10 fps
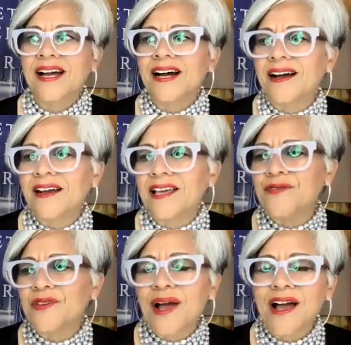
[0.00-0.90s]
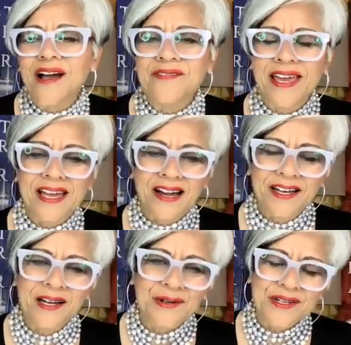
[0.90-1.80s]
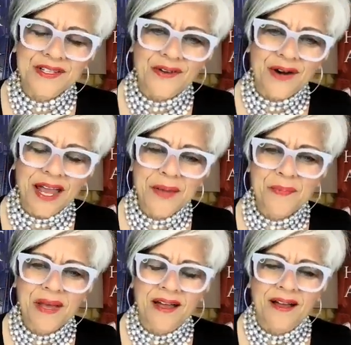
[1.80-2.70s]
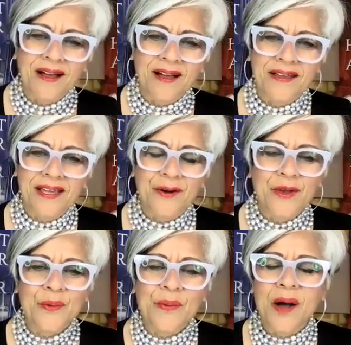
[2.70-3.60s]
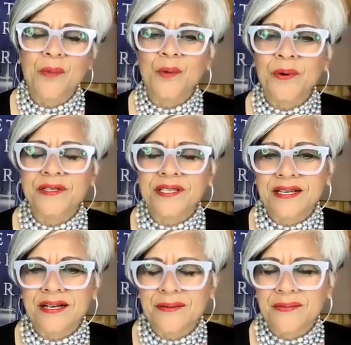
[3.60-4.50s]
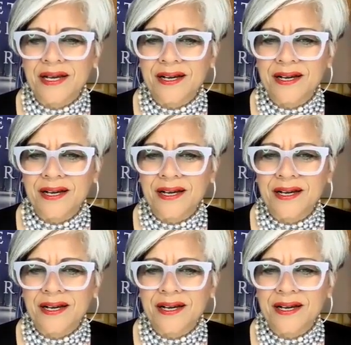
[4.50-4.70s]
If you have a cut or a scrape, you know, your mom will put some